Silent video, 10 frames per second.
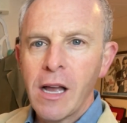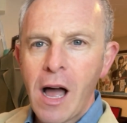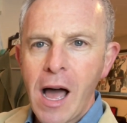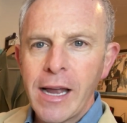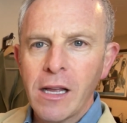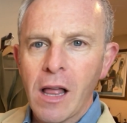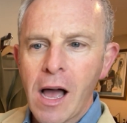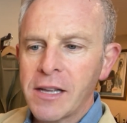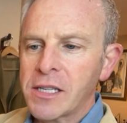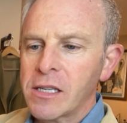high
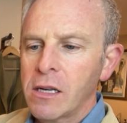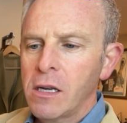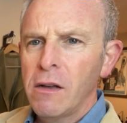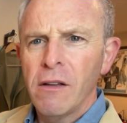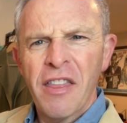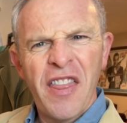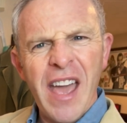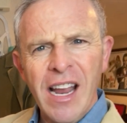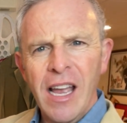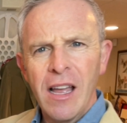gloss,
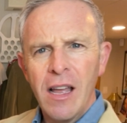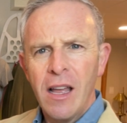thick,